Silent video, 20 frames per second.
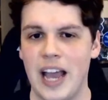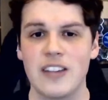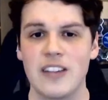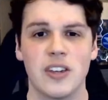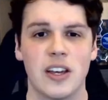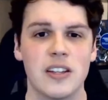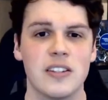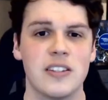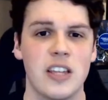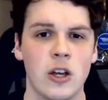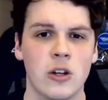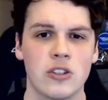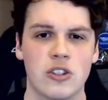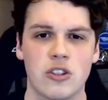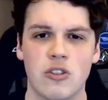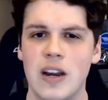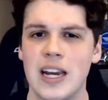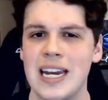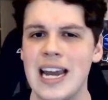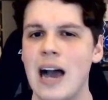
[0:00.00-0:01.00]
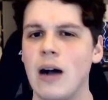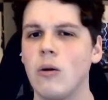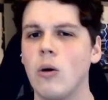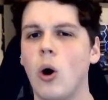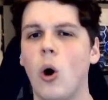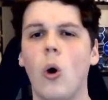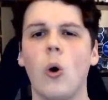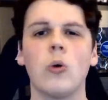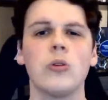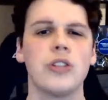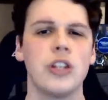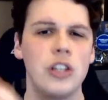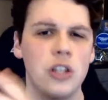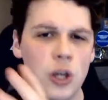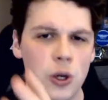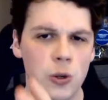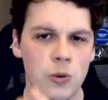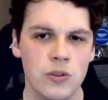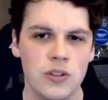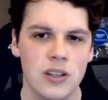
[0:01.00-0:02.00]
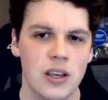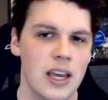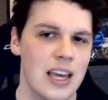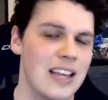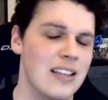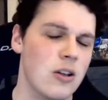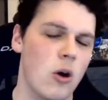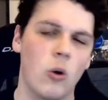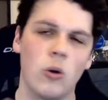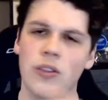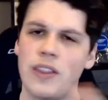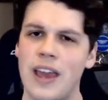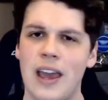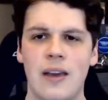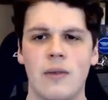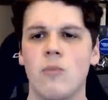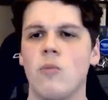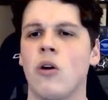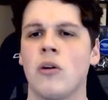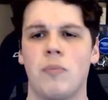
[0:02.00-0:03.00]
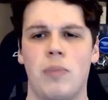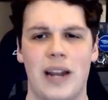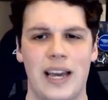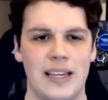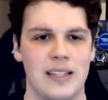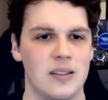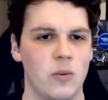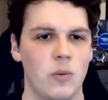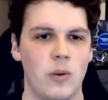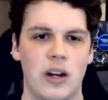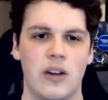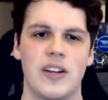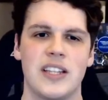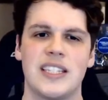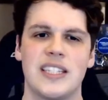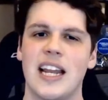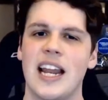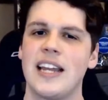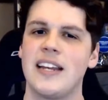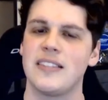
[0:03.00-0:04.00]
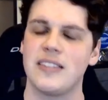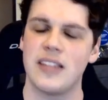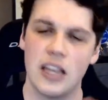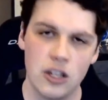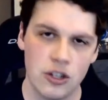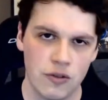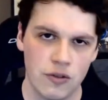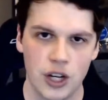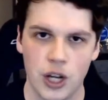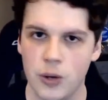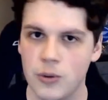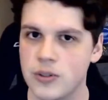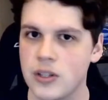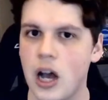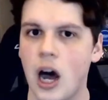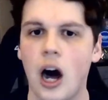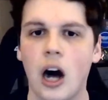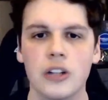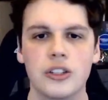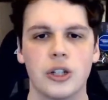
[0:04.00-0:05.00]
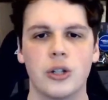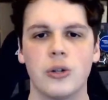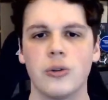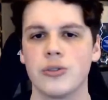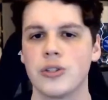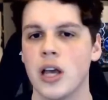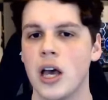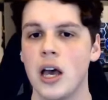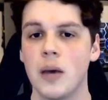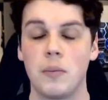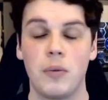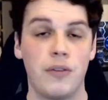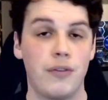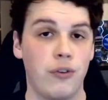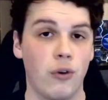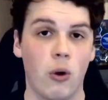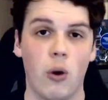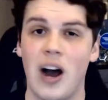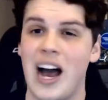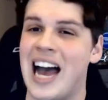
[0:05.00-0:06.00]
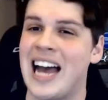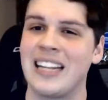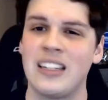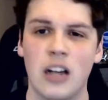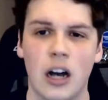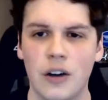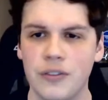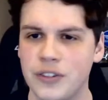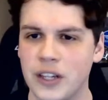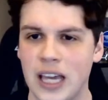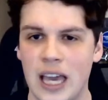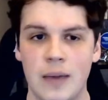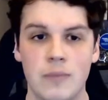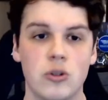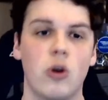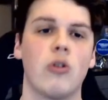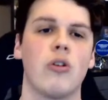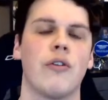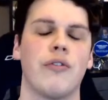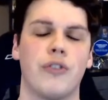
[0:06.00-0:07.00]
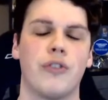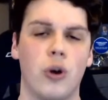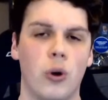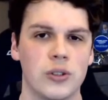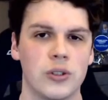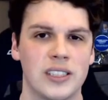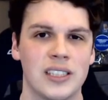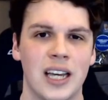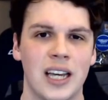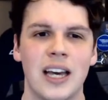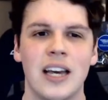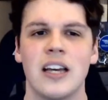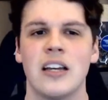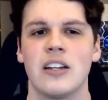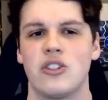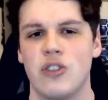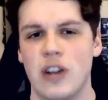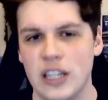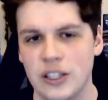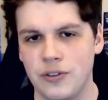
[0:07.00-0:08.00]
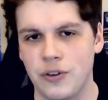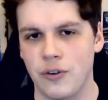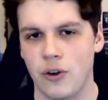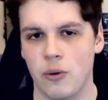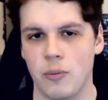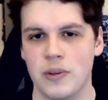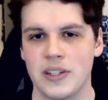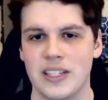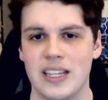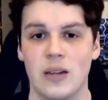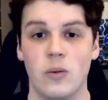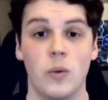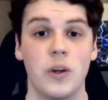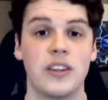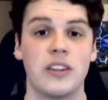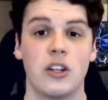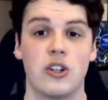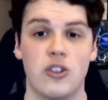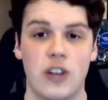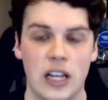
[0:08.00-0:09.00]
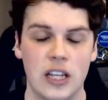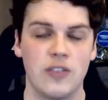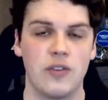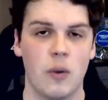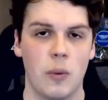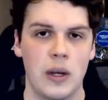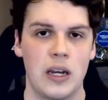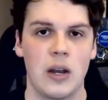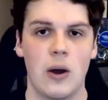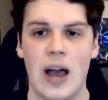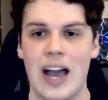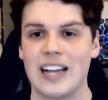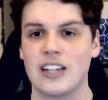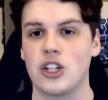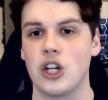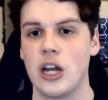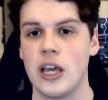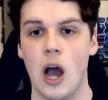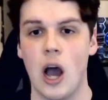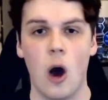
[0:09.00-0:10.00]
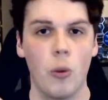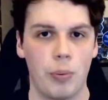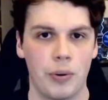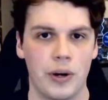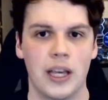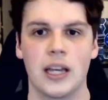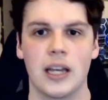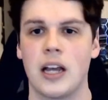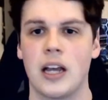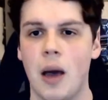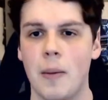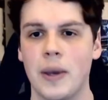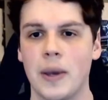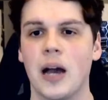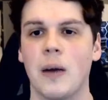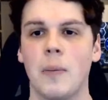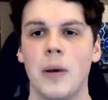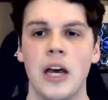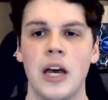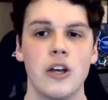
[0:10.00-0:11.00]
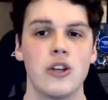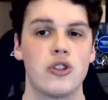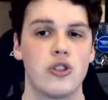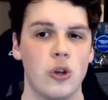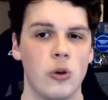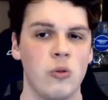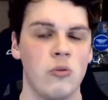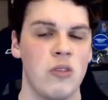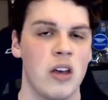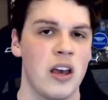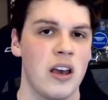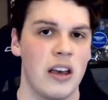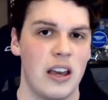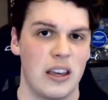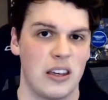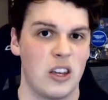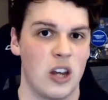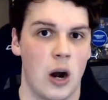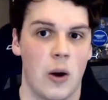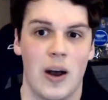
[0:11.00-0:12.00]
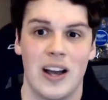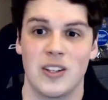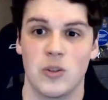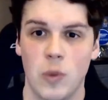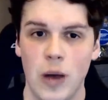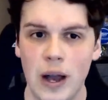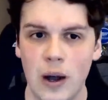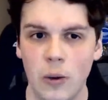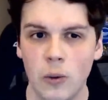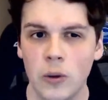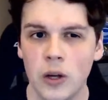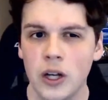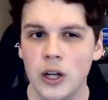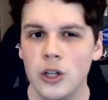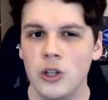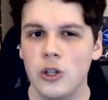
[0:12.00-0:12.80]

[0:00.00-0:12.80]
As you can see on screen now, all the news is all there in one place. Whether it's the latest injury news, articles before and after games, or of course, transfer rumors. And with the transfer window actually opening and coming up soon, as well,